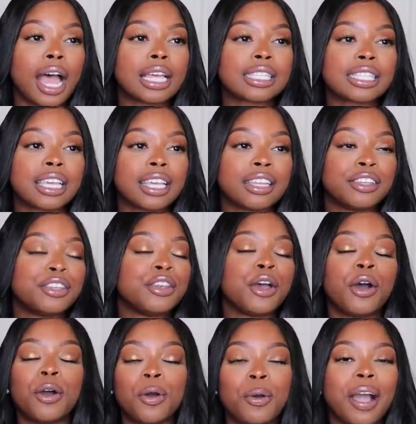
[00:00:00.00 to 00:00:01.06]
I said,
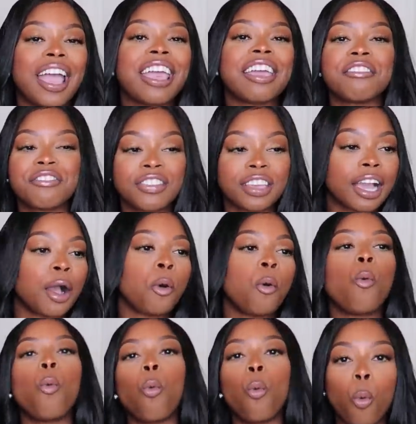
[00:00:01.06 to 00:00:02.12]
no effing
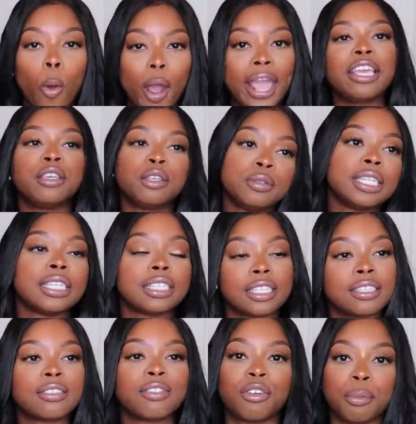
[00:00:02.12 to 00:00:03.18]
way you did
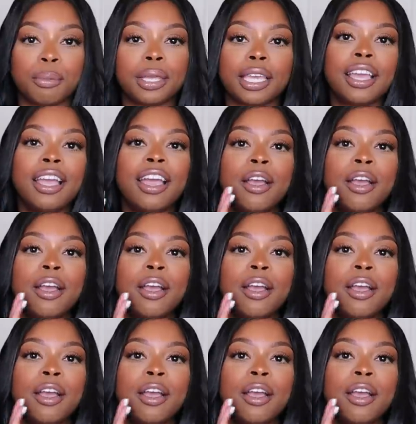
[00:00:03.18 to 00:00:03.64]
this for me.